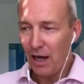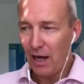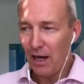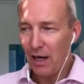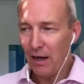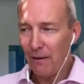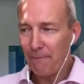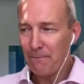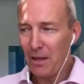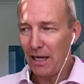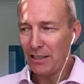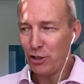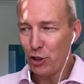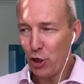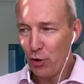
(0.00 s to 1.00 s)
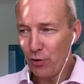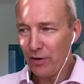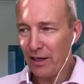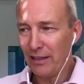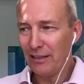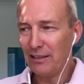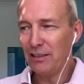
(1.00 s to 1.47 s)
I know
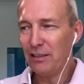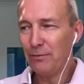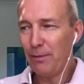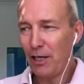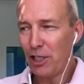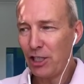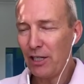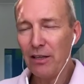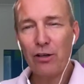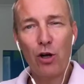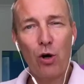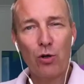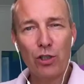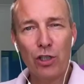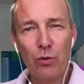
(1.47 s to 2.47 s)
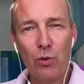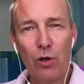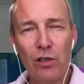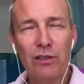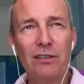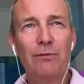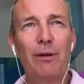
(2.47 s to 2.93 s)
that especially in the coaching
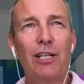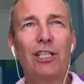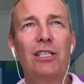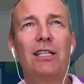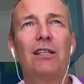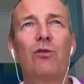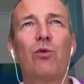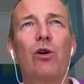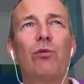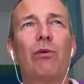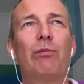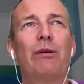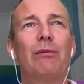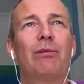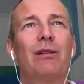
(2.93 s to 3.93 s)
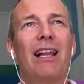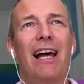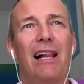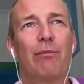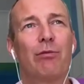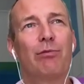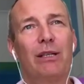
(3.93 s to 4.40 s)
world, especially in the world where people
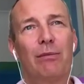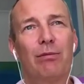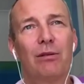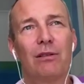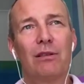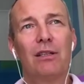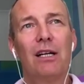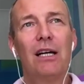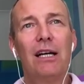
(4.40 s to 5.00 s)
help people,